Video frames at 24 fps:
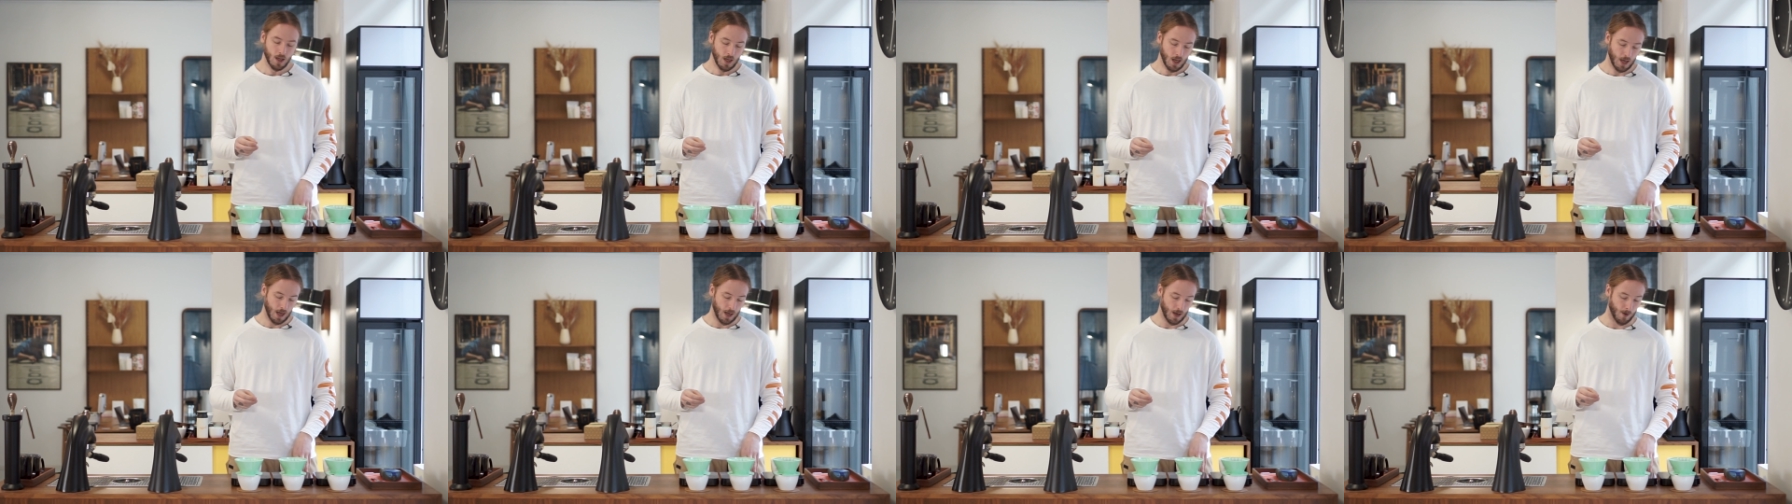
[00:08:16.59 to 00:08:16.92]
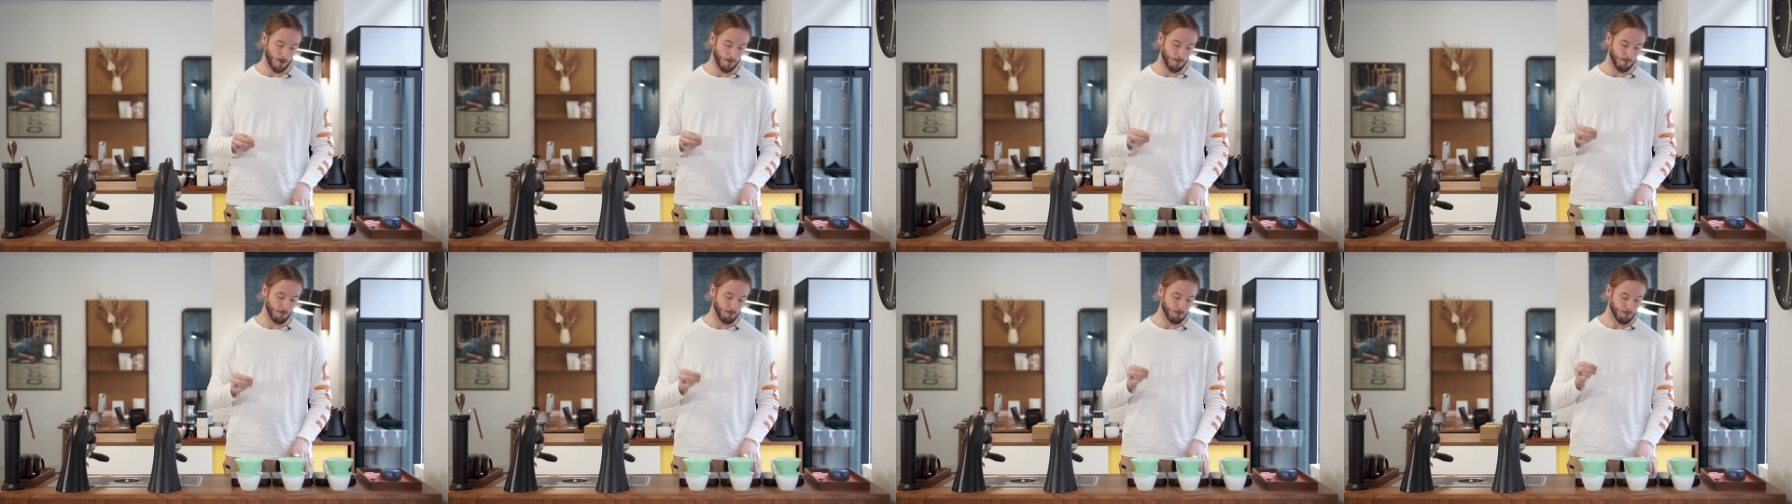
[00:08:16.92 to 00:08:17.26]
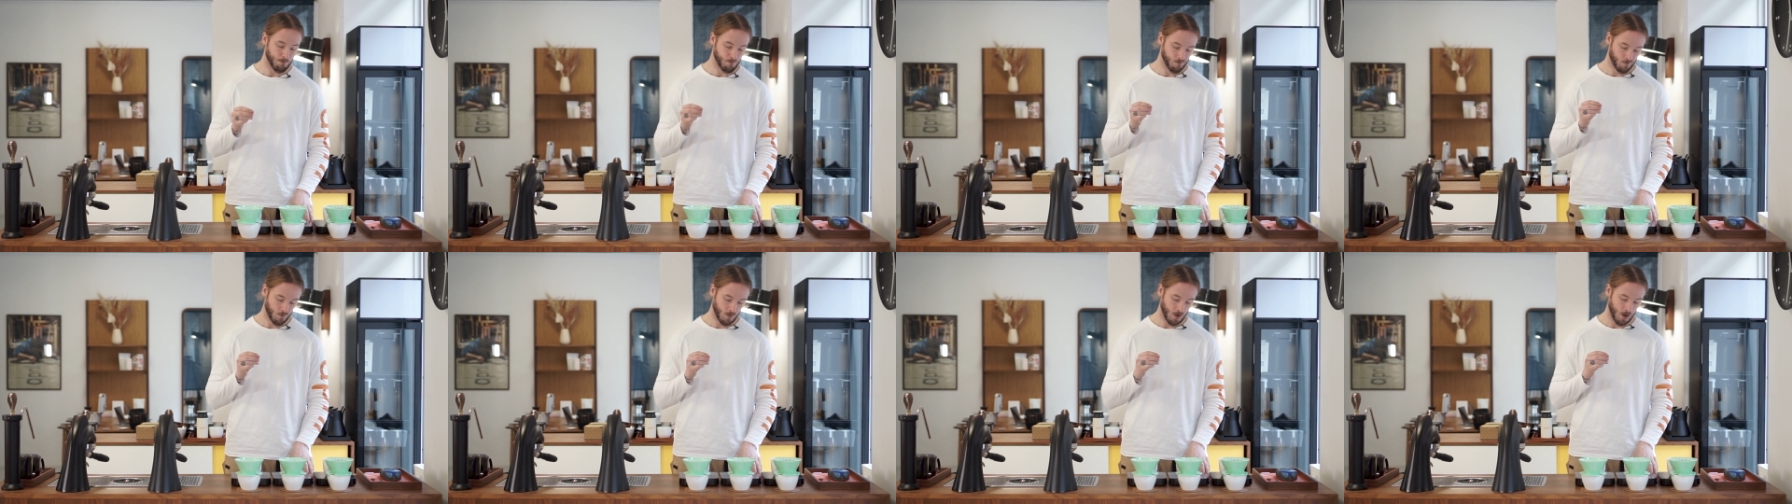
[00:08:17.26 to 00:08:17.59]

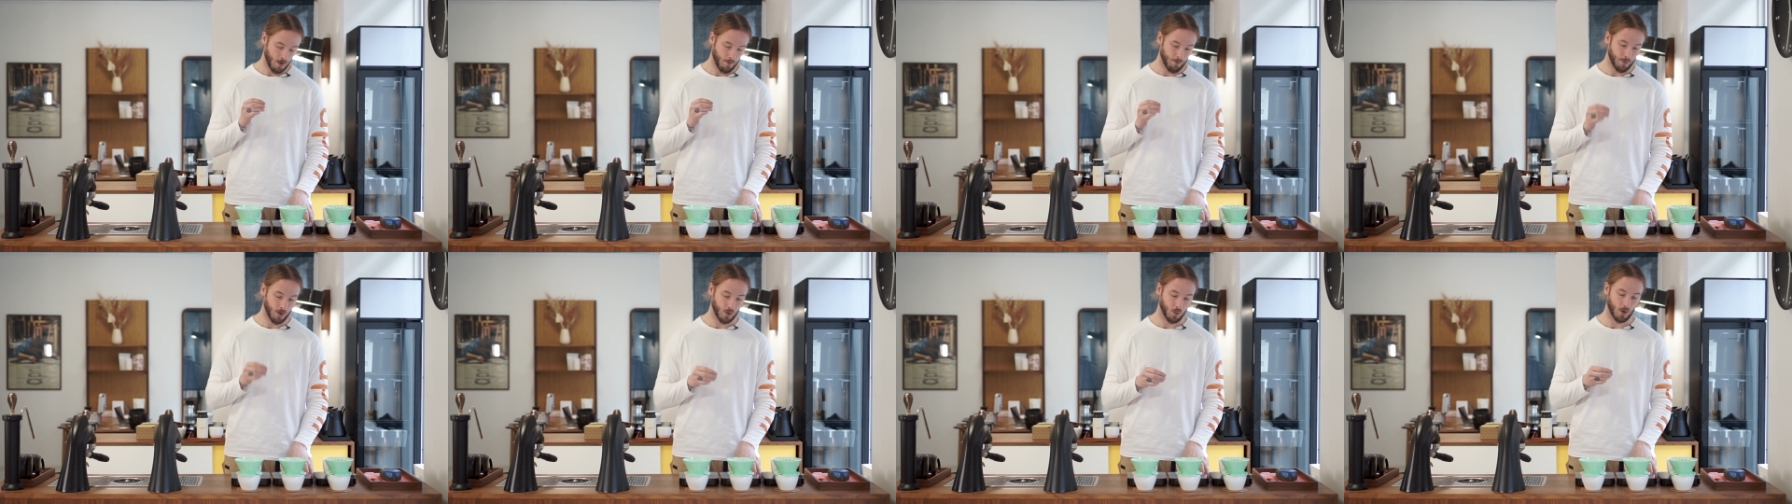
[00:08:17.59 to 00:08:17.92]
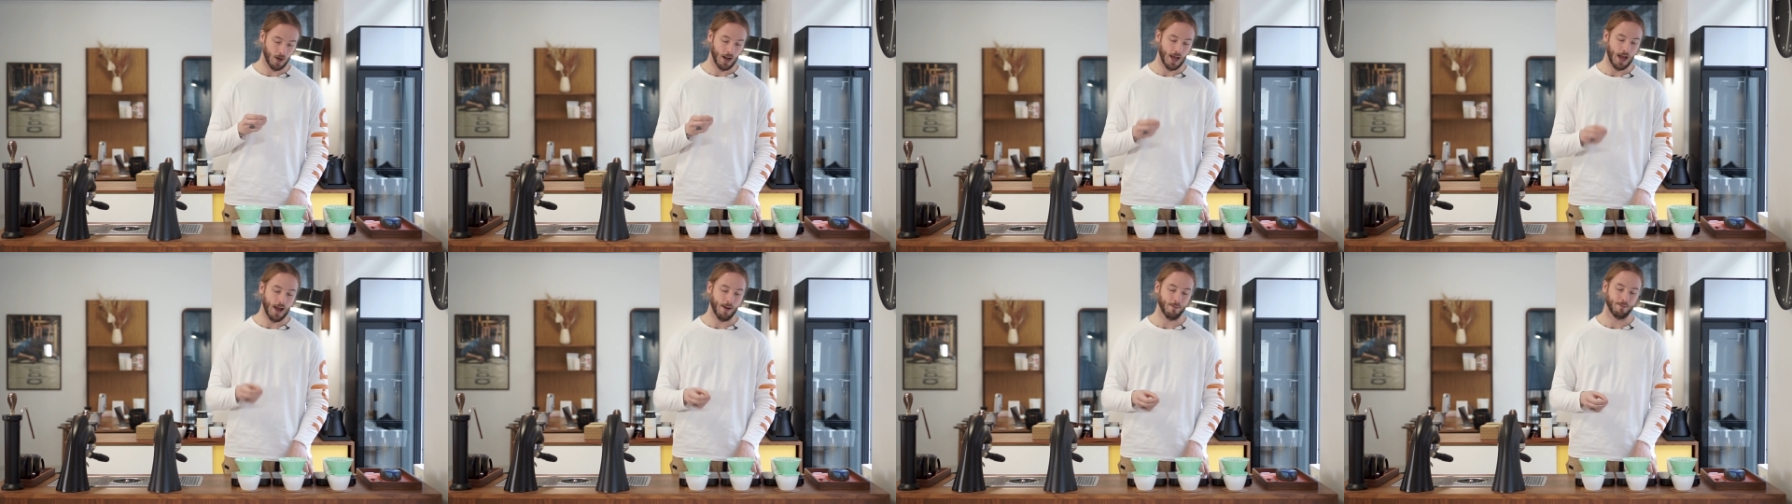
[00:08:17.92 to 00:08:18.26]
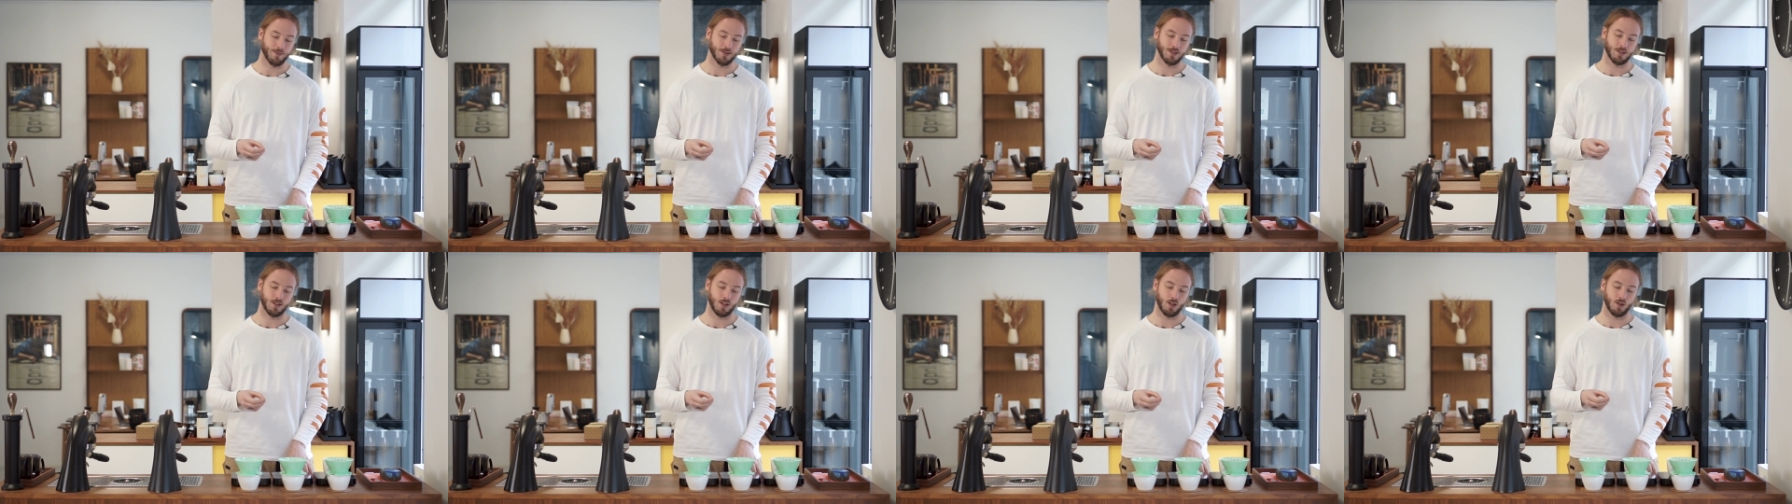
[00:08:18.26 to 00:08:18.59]
But what
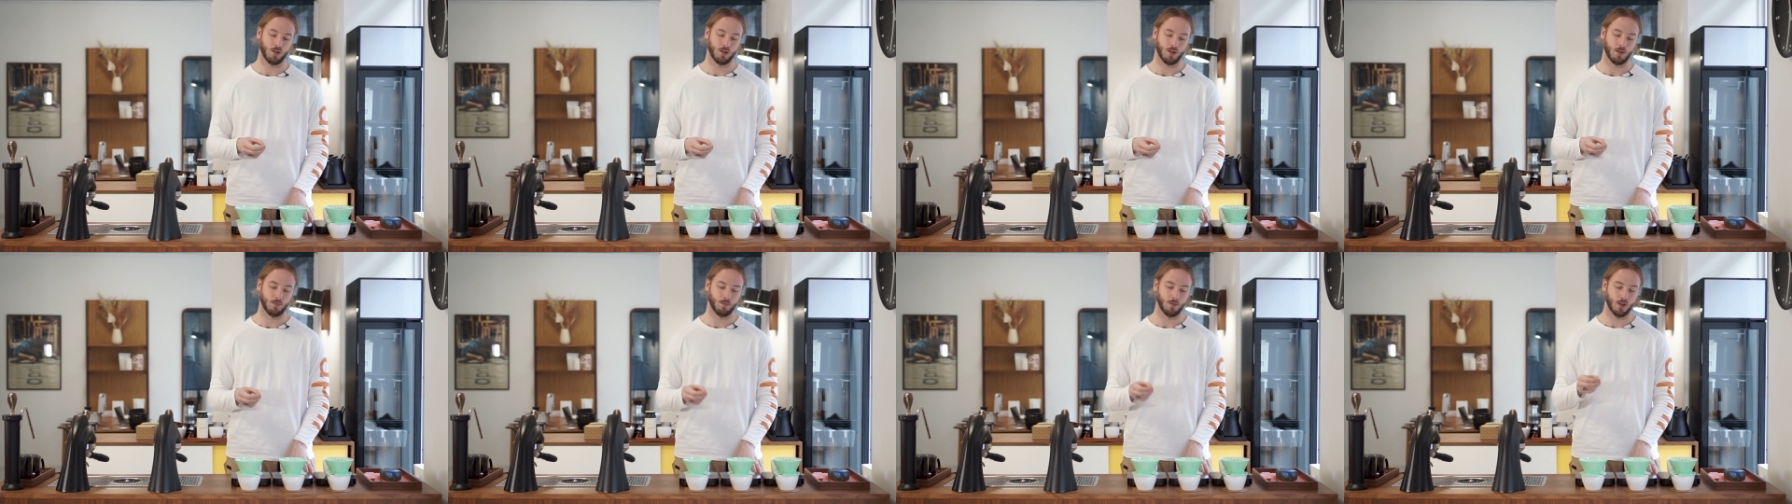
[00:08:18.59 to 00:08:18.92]
happens here then,